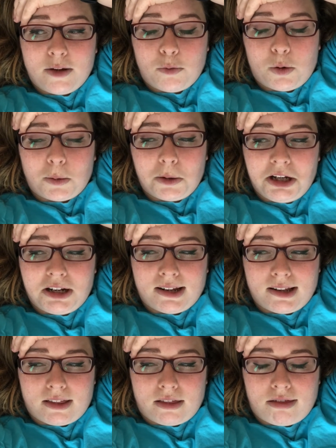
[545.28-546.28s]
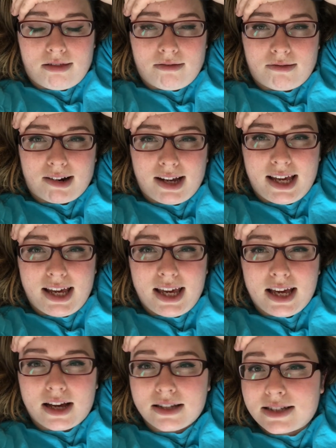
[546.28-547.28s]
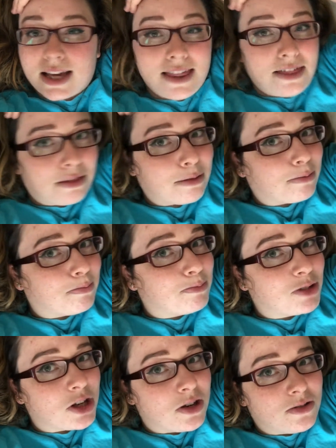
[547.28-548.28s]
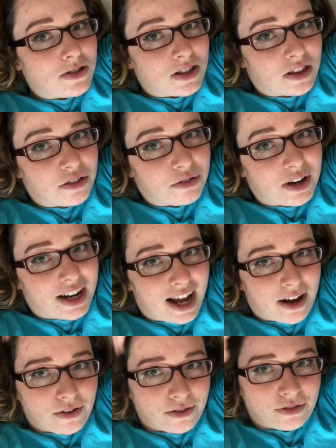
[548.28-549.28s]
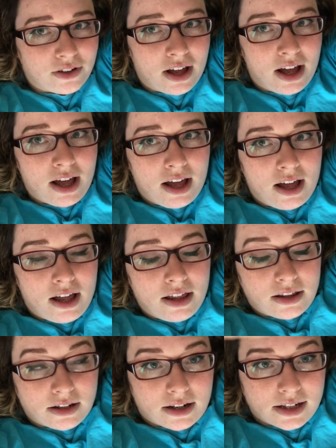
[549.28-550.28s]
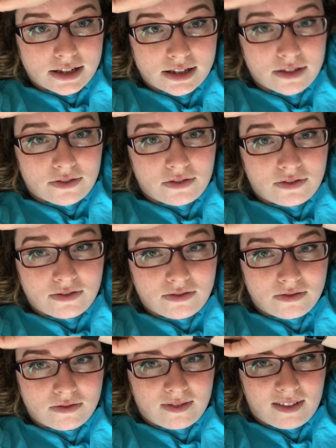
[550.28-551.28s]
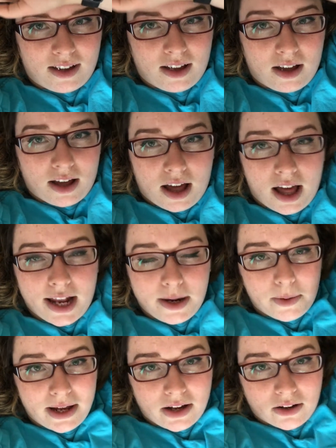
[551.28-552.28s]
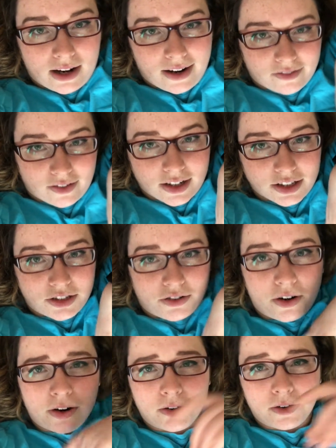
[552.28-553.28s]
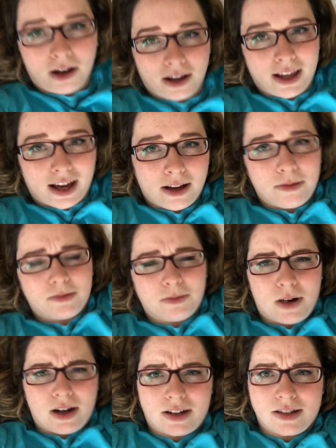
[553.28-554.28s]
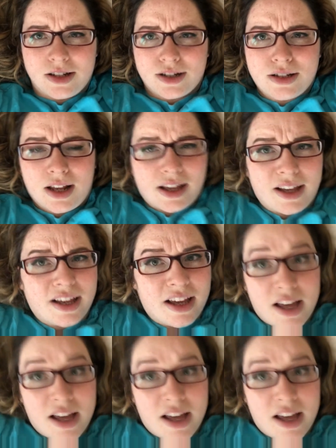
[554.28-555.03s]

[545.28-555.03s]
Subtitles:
probably like 3, I'd say 2 to 3 out of the nights of any week on average where I get home from work and just like